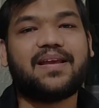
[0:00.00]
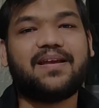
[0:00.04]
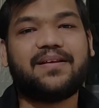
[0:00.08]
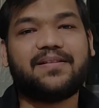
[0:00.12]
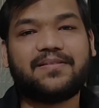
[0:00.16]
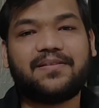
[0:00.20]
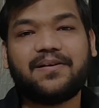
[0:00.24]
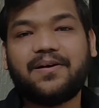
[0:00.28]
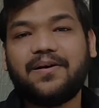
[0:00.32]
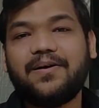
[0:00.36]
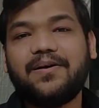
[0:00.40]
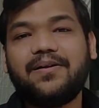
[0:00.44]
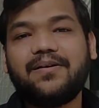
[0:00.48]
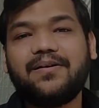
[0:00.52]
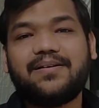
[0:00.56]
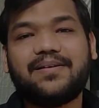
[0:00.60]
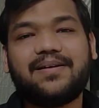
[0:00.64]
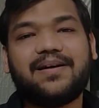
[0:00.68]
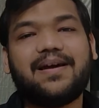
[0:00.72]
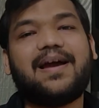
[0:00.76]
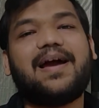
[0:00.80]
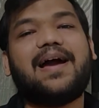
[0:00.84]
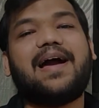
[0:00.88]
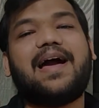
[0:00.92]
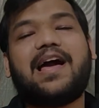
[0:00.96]
Third,
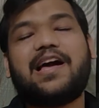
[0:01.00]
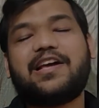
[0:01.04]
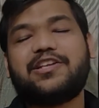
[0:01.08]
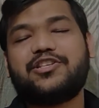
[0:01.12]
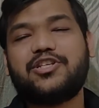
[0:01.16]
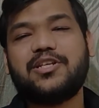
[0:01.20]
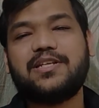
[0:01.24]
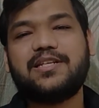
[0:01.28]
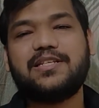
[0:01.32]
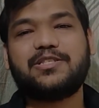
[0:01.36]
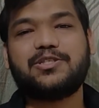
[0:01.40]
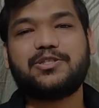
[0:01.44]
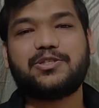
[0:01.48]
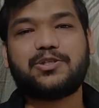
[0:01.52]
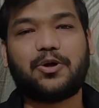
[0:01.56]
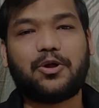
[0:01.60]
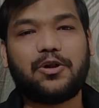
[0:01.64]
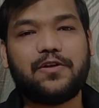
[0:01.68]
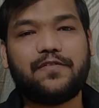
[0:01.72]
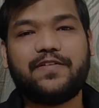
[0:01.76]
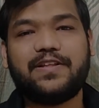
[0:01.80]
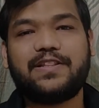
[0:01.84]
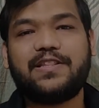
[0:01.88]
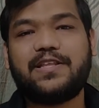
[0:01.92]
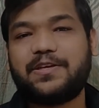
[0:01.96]
actually
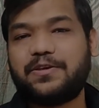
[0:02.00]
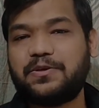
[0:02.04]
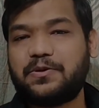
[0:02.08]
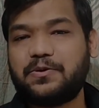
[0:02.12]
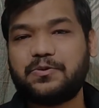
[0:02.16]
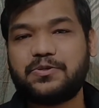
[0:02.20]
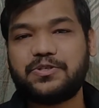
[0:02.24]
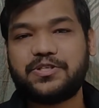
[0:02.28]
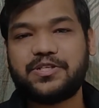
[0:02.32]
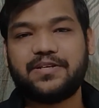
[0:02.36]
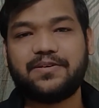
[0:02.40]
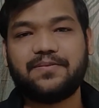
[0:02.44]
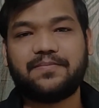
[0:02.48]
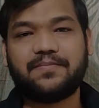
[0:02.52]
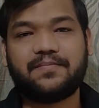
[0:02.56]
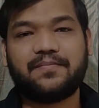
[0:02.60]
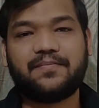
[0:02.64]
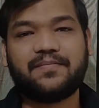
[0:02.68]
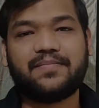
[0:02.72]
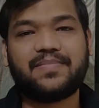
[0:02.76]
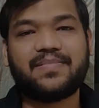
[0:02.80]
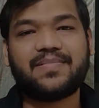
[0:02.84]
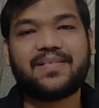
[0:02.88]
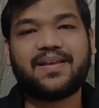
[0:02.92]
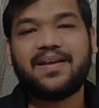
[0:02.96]
solving the question.
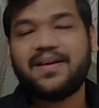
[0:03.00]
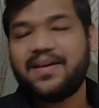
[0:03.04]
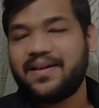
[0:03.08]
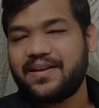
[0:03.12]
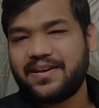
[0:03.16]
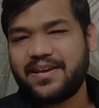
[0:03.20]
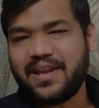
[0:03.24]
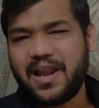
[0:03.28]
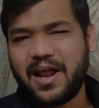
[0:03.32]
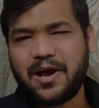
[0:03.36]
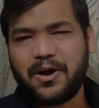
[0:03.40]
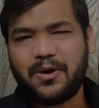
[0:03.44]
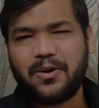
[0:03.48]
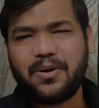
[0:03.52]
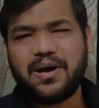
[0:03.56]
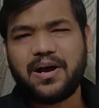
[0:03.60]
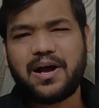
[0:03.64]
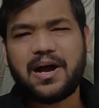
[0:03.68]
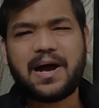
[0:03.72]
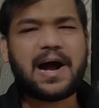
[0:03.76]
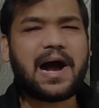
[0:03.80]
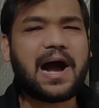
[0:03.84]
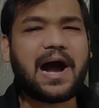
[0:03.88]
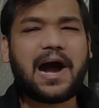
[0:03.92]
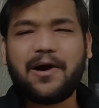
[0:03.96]
Now,
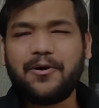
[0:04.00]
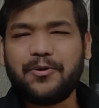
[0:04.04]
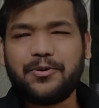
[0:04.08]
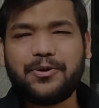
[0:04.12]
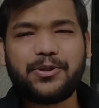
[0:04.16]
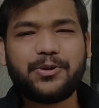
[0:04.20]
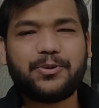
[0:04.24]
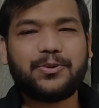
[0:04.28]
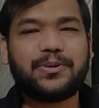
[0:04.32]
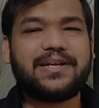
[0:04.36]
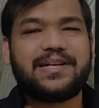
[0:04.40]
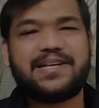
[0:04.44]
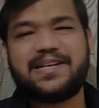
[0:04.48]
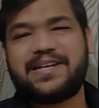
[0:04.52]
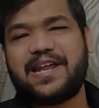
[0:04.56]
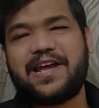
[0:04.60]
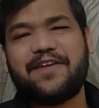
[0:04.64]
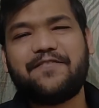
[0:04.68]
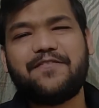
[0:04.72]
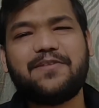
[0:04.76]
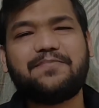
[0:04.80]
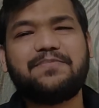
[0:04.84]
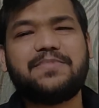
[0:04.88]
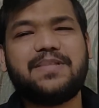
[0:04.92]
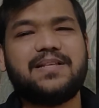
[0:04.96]
how do you
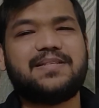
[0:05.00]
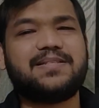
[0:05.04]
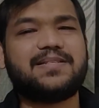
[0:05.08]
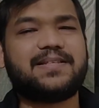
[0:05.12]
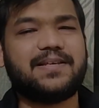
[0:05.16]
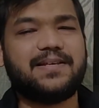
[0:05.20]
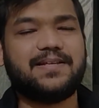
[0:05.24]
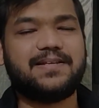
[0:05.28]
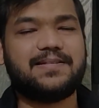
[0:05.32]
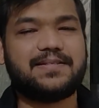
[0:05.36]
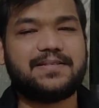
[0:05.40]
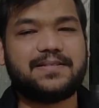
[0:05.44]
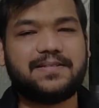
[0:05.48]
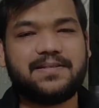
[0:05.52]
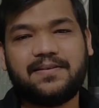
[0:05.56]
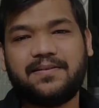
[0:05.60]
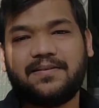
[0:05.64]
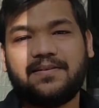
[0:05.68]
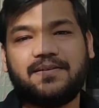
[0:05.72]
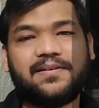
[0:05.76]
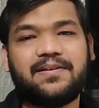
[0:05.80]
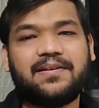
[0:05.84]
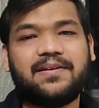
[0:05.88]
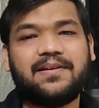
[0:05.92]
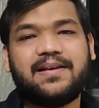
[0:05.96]
develop the skills?
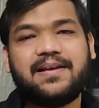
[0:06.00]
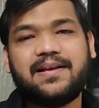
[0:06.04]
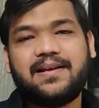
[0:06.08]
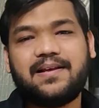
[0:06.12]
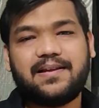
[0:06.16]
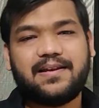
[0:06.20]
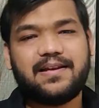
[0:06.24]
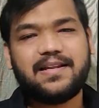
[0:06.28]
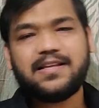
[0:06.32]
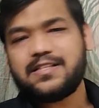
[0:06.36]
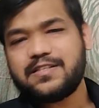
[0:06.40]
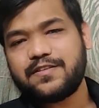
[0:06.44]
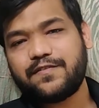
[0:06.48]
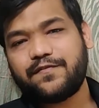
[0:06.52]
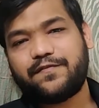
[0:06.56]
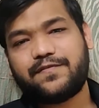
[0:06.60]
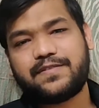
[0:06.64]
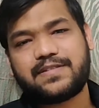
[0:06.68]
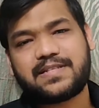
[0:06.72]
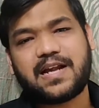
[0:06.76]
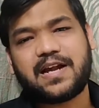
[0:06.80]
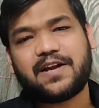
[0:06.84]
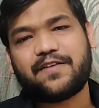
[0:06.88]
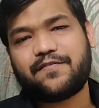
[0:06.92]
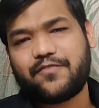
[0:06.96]
Let's
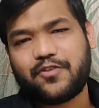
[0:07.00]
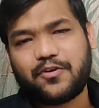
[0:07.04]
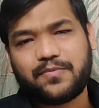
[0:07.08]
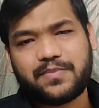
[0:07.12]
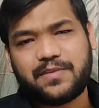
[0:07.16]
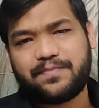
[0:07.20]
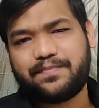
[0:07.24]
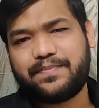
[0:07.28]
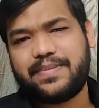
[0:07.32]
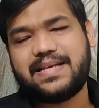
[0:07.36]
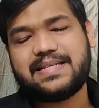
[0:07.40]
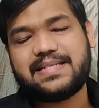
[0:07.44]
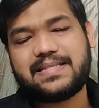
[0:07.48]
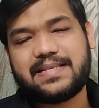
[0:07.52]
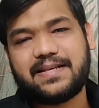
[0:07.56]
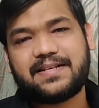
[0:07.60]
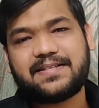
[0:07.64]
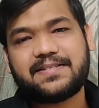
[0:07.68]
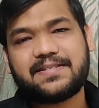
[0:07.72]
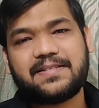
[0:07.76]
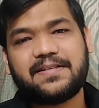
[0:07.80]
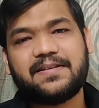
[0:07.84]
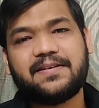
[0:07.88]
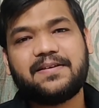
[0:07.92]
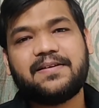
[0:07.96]
start from the
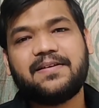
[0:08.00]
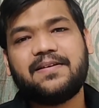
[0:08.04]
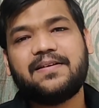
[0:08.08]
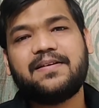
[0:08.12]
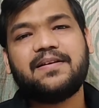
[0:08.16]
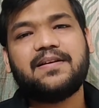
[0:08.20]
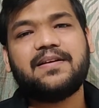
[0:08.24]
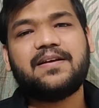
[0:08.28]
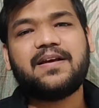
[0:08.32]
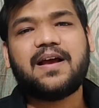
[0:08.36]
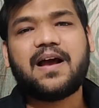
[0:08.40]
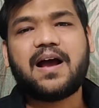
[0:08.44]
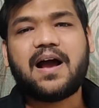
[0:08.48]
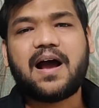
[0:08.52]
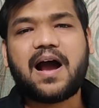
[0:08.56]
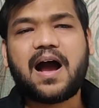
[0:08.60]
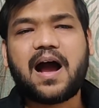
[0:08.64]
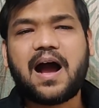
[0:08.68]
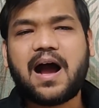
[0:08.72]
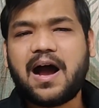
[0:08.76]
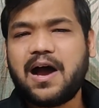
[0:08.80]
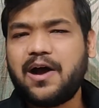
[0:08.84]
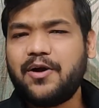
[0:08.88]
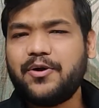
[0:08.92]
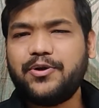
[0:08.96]
basics.
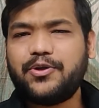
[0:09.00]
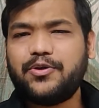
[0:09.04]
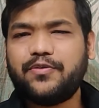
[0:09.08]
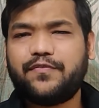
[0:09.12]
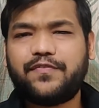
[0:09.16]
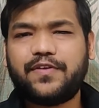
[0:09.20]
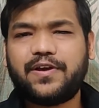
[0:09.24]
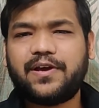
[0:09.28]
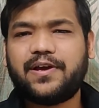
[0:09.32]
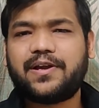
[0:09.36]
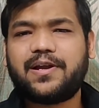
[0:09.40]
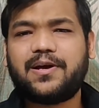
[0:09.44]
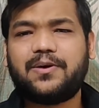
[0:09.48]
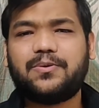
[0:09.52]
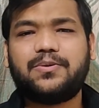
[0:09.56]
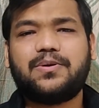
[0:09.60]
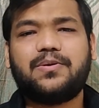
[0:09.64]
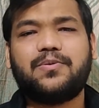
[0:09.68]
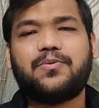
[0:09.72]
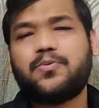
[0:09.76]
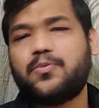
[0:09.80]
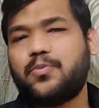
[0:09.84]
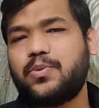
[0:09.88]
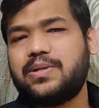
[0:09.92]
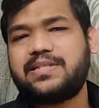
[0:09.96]
How do you figure out
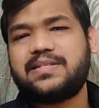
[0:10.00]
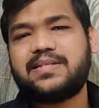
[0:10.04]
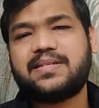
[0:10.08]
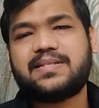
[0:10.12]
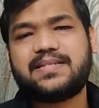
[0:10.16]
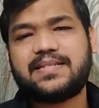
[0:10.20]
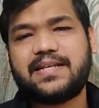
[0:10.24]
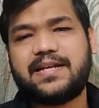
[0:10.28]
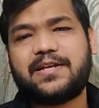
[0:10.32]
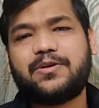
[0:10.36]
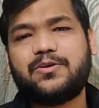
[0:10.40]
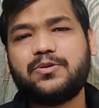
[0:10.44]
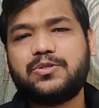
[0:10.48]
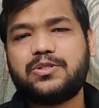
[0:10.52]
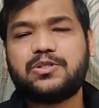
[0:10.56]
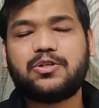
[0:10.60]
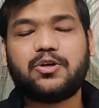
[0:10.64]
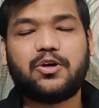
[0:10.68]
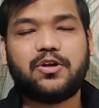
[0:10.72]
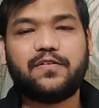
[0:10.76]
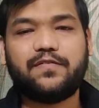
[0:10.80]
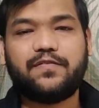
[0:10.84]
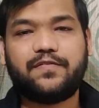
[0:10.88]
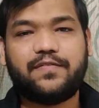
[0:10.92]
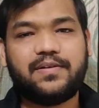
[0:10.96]
which set to
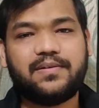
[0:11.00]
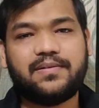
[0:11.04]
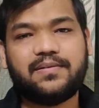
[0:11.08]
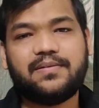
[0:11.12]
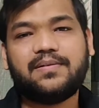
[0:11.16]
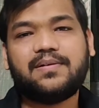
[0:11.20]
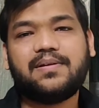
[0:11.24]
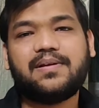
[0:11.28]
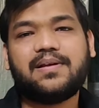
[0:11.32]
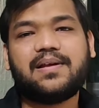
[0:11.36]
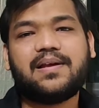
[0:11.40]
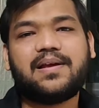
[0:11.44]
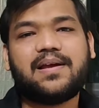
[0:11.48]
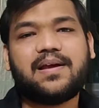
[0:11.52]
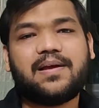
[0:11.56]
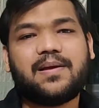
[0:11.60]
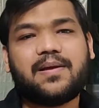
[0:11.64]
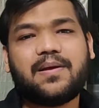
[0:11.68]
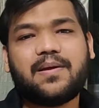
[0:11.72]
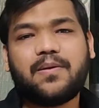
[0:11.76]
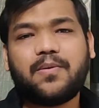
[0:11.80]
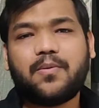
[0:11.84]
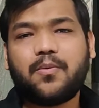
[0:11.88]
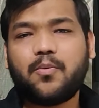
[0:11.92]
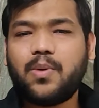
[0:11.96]
solve?
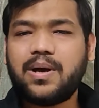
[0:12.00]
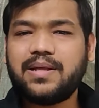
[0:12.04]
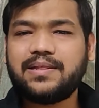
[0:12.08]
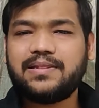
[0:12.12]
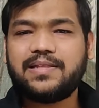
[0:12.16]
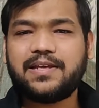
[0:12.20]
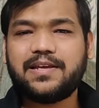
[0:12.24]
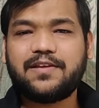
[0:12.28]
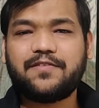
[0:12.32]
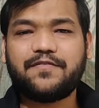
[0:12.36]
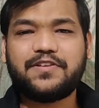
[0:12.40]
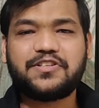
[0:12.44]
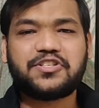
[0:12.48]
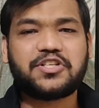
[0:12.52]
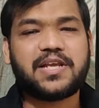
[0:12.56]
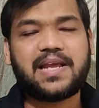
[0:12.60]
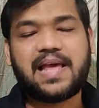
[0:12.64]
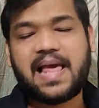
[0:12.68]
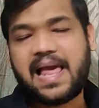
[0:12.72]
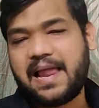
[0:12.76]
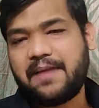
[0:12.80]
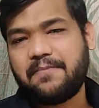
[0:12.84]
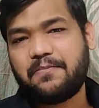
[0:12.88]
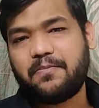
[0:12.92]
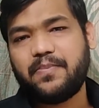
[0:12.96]
One thing which
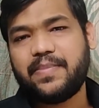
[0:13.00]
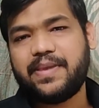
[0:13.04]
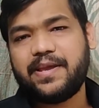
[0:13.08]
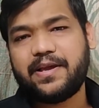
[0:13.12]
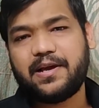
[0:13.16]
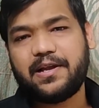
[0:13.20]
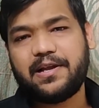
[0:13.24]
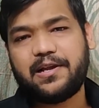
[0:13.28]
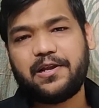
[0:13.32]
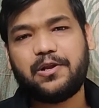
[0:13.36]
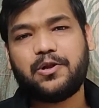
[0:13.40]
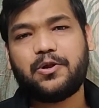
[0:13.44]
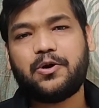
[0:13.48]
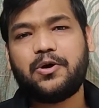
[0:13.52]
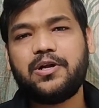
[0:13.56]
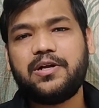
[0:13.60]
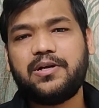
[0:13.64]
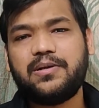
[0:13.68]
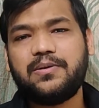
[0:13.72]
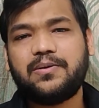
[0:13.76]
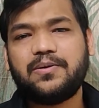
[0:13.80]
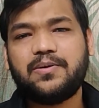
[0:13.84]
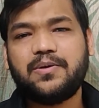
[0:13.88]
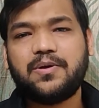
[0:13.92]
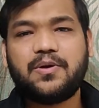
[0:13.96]
helped me a lot
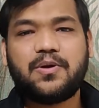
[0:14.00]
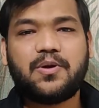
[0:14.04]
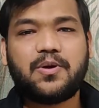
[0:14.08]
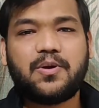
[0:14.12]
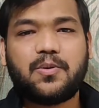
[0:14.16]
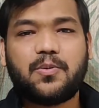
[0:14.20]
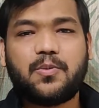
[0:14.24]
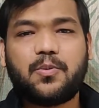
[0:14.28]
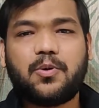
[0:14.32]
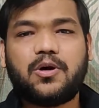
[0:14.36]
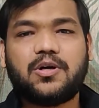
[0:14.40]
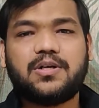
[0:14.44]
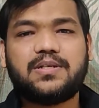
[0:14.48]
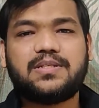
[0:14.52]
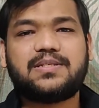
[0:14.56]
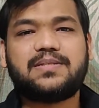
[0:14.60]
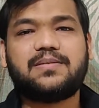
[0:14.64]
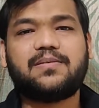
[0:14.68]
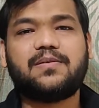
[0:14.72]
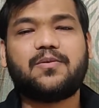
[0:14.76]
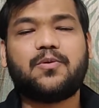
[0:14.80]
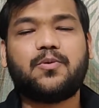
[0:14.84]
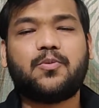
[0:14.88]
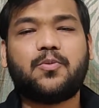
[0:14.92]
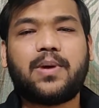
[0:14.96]

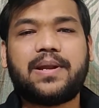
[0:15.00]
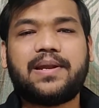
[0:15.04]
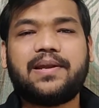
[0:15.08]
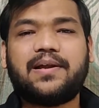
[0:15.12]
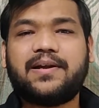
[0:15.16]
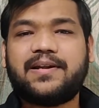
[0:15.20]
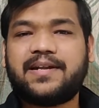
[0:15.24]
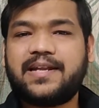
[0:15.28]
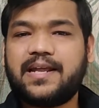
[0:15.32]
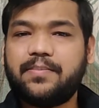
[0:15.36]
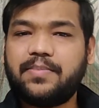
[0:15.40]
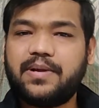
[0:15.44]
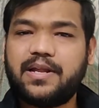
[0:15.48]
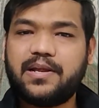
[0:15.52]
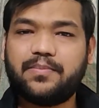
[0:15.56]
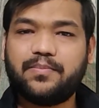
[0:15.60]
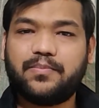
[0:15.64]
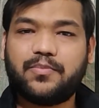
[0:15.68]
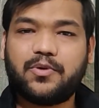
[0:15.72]
was while attempting